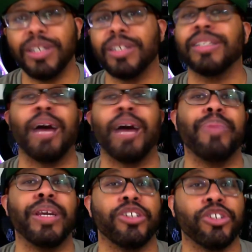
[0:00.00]
stop
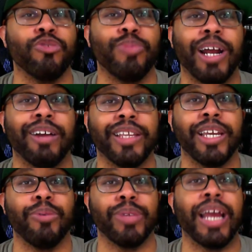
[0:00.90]
being stupid out there
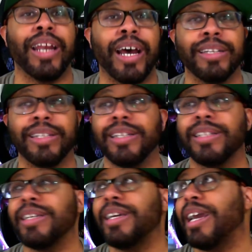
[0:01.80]
with that nonsense.